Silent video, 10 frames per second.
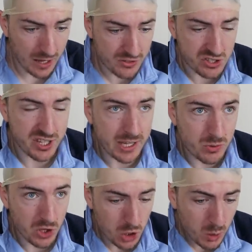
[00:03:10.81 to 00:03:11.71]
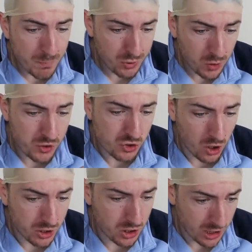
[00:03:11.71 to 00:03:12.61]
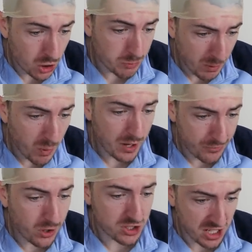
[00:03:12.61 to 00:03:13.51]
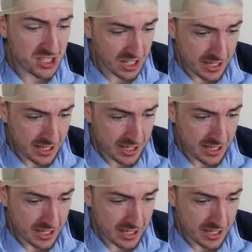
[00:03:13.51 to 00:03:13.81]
I've just sent you the new and improved shirt that you'll be wearing for us this